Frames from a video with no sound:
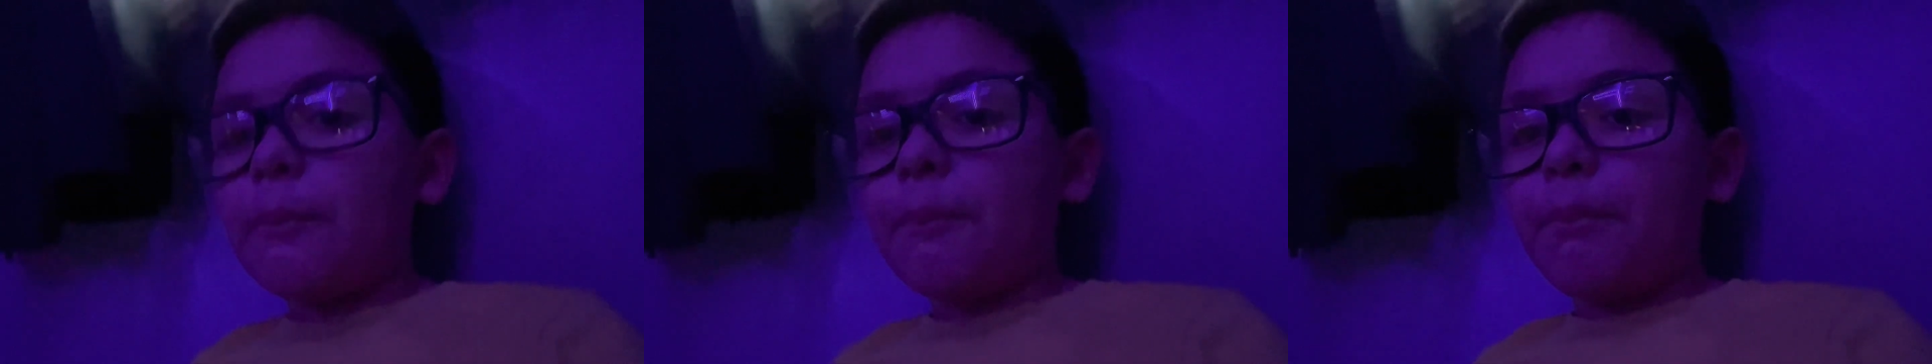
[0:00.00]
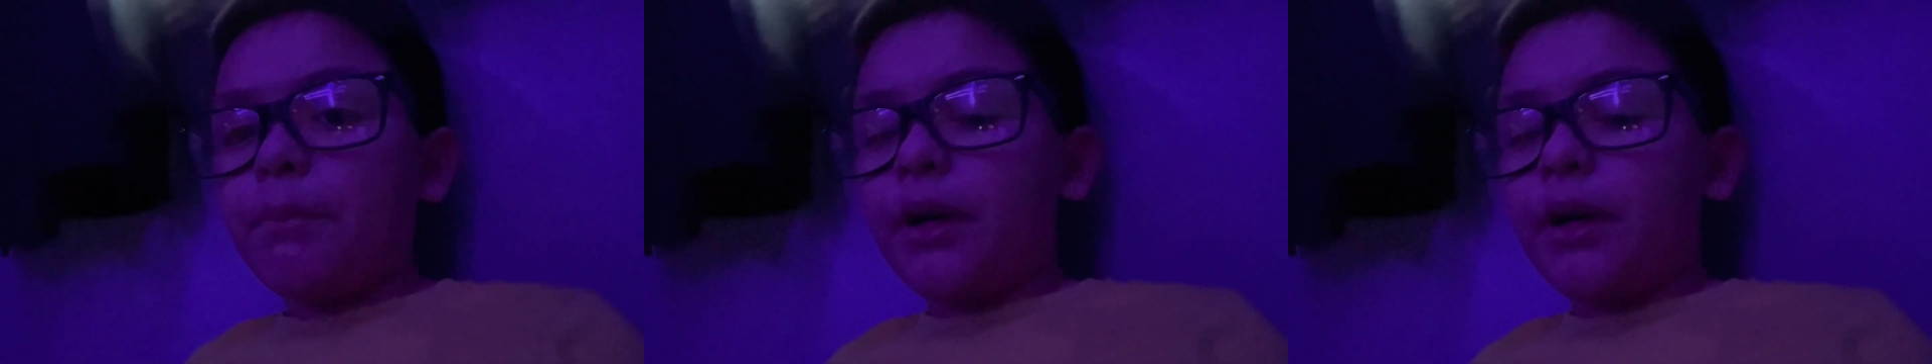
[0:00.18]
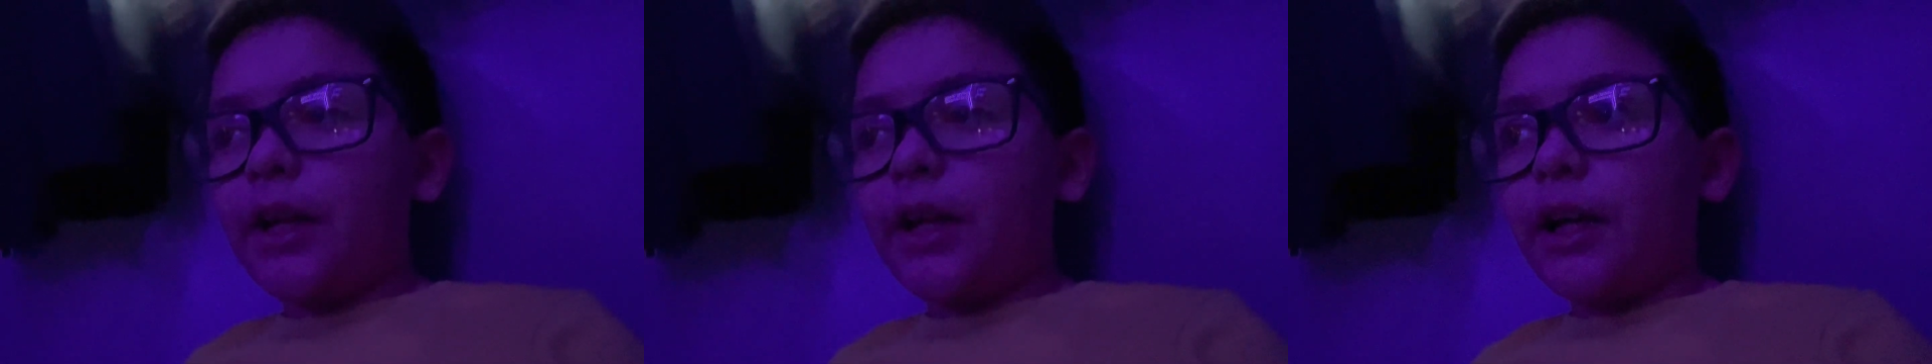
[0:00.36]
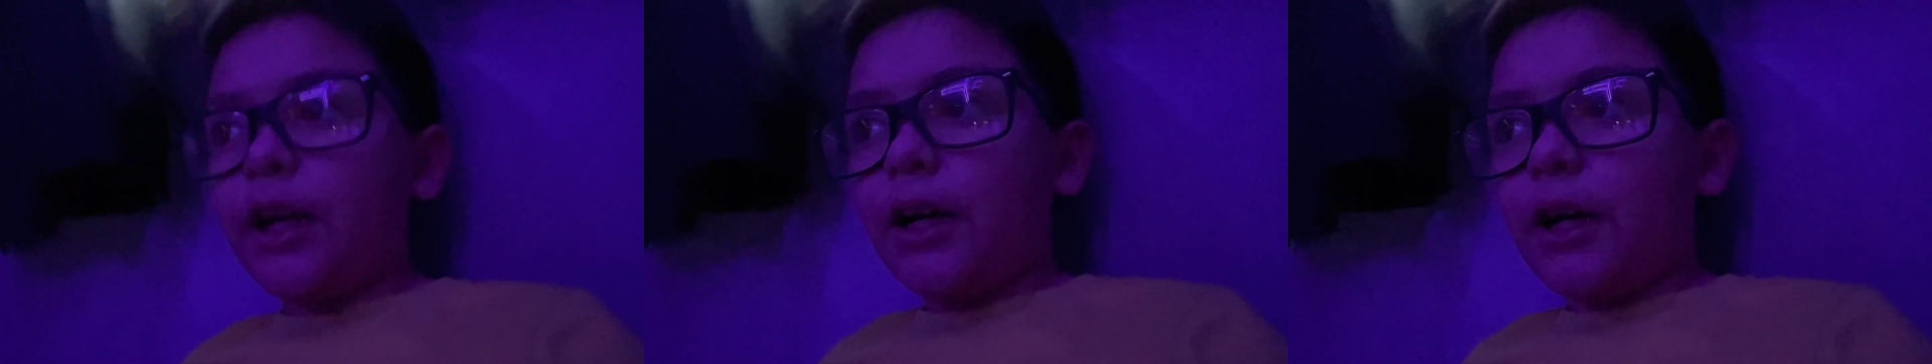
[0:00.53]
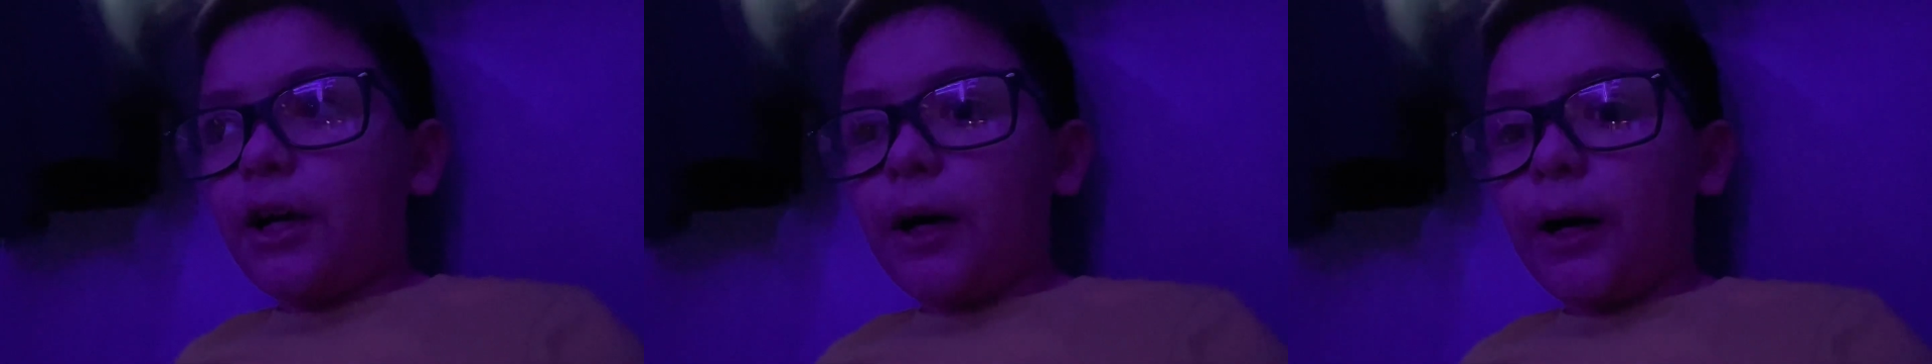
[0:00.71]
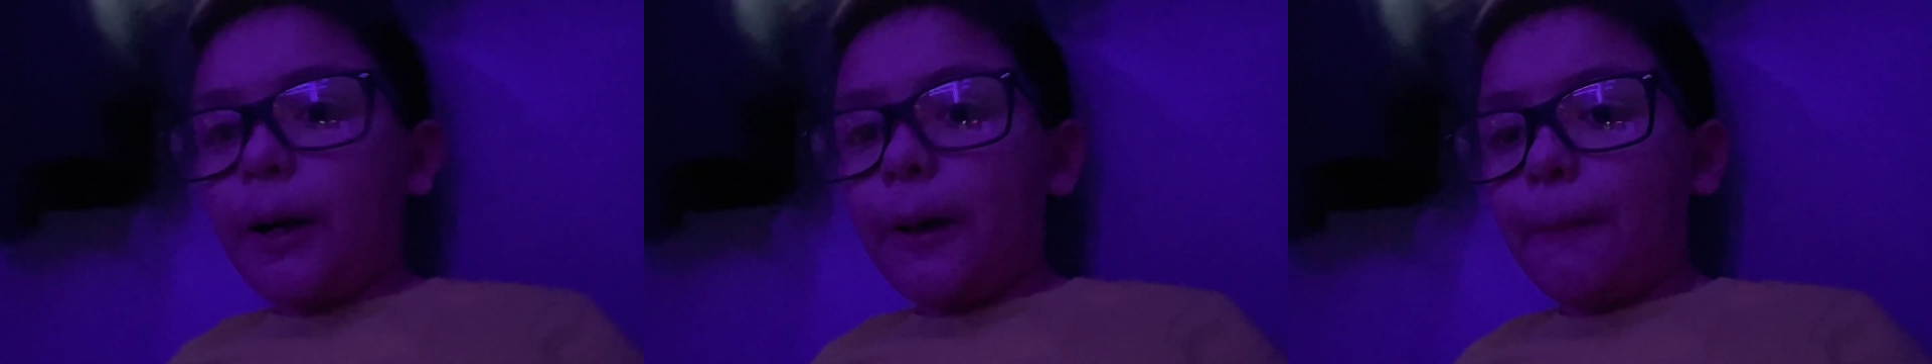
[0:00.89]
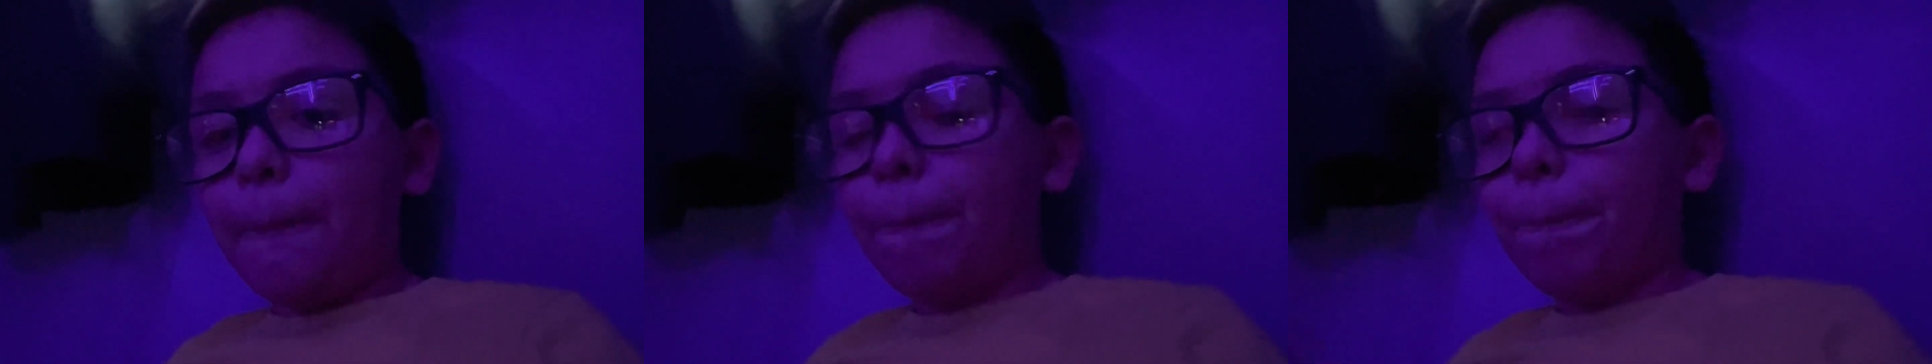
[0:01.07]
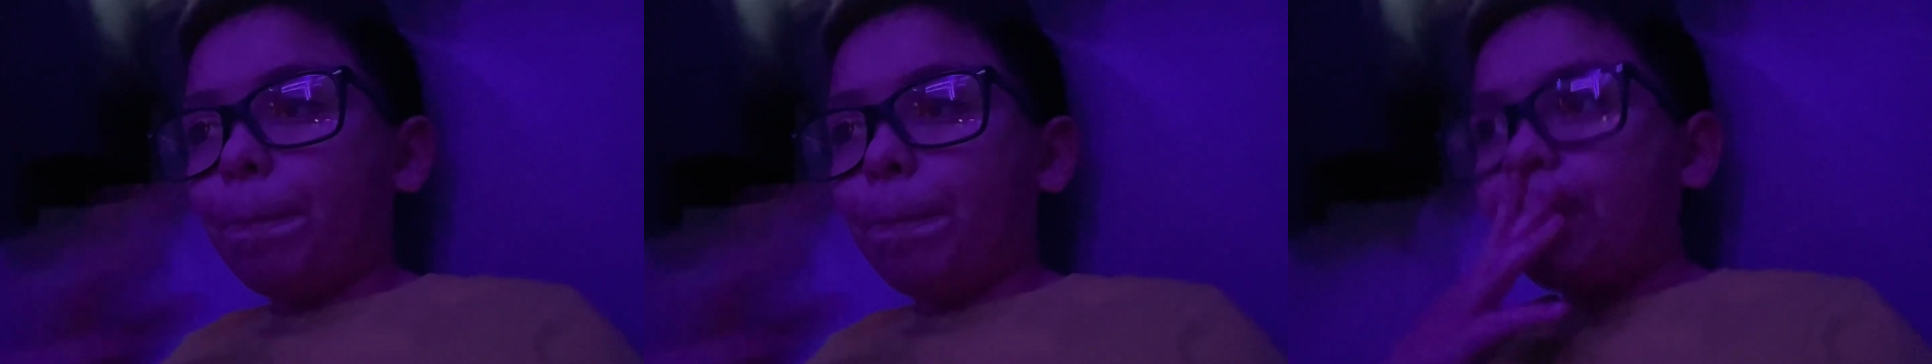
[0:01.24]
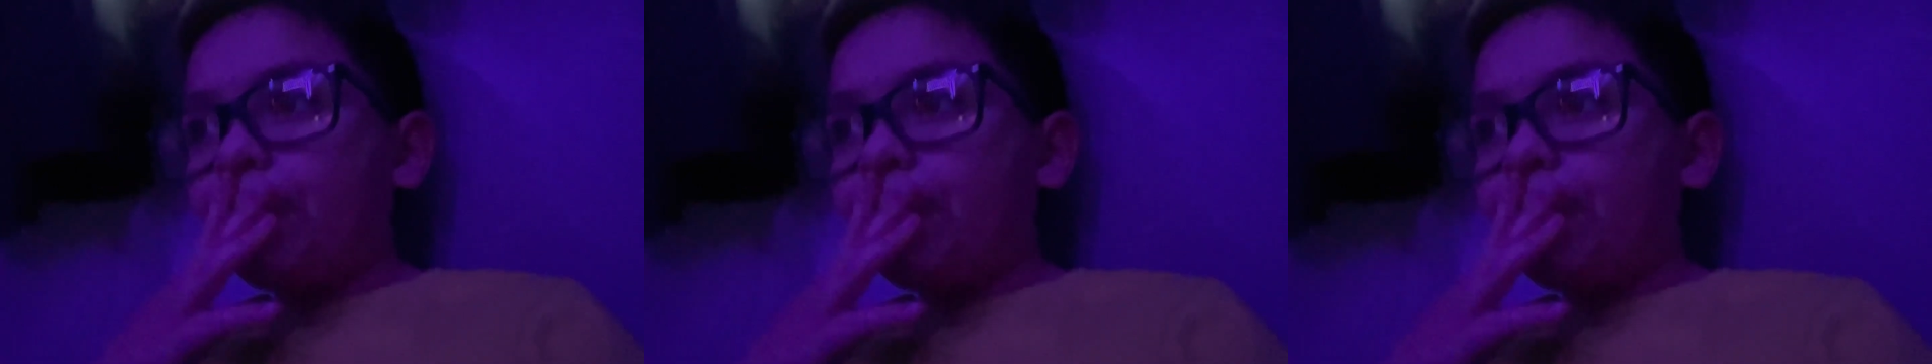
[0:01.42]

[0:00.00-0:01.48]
but um